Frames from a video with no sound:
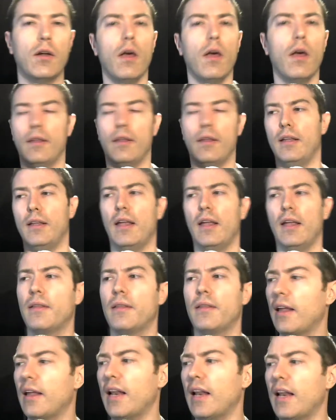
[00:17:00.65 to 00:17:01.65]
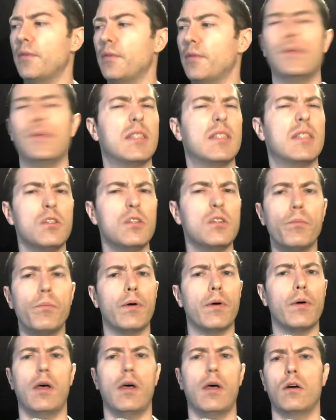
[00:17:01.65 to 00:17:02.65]
They claim to be
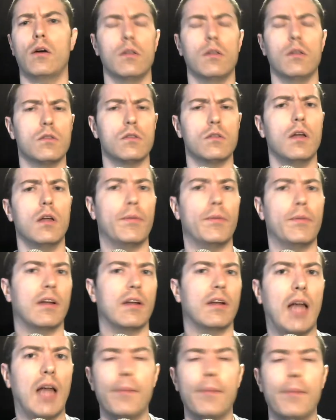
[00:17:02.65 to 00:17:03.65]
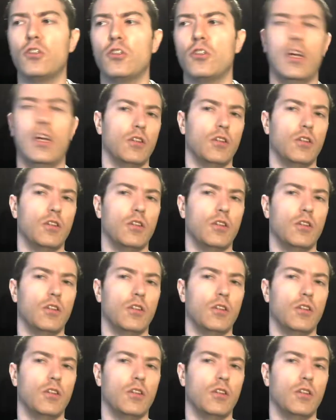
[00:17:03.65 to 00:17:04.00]
super concerned about climate change,